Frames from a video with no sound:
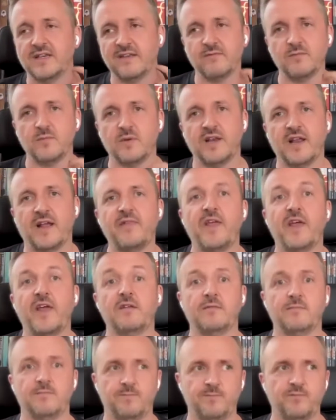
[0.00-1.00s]
And
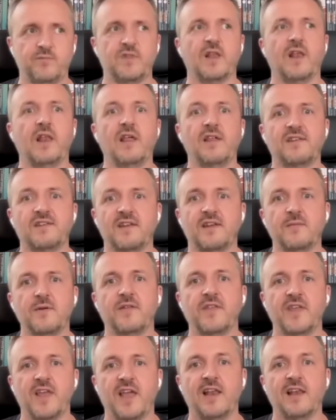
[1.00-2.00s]
then the less said
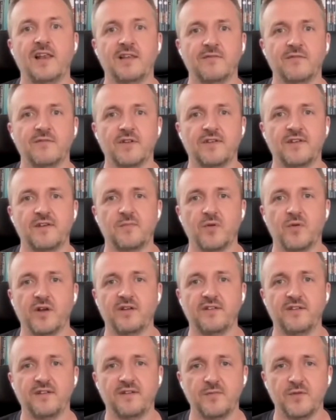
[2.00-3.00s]
about the Alien versus
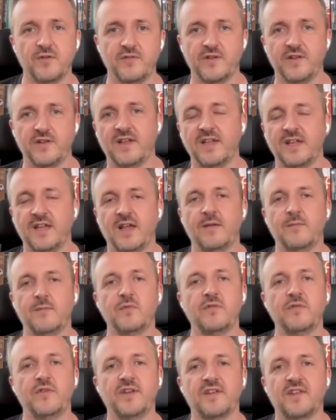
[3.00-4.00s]
Predators
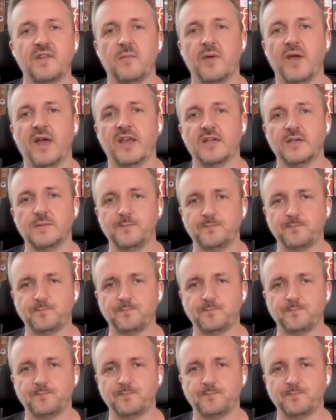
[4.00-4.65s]
movies, the better.